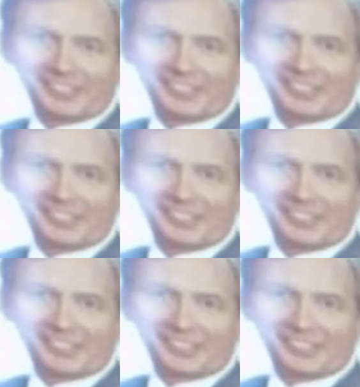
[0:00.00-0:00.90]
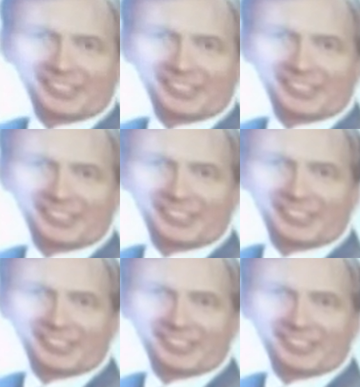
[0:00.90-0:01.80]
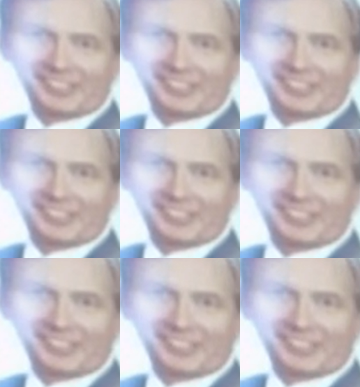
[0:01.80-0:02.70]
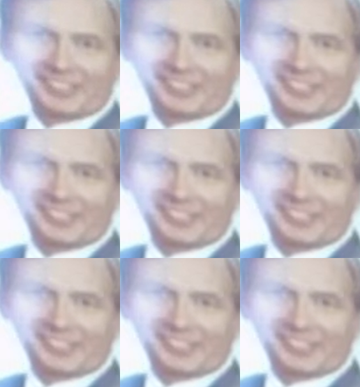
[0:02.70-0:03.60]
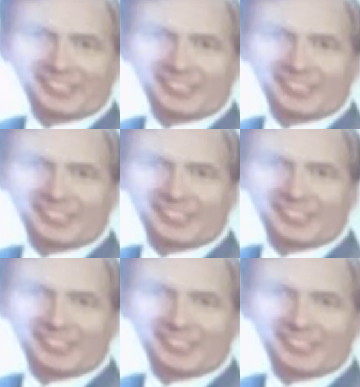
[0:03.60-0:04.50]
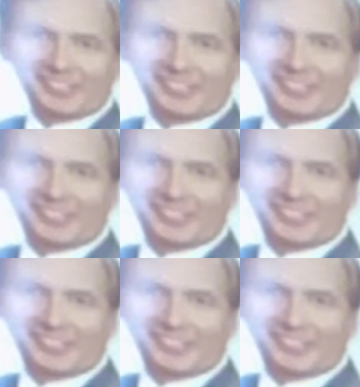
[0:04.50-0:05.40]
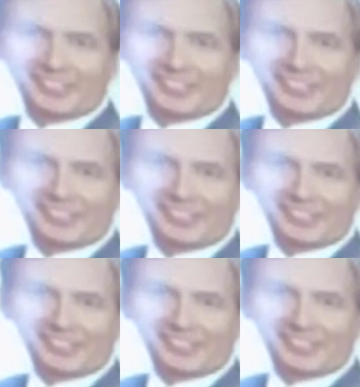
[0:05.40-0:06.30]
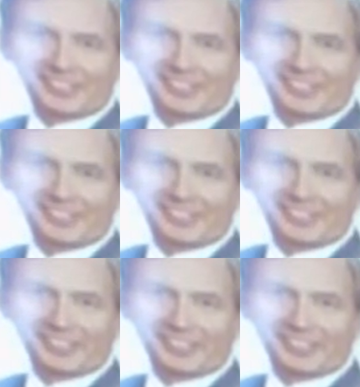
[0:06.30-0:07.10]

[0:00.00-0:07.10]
(not speaking)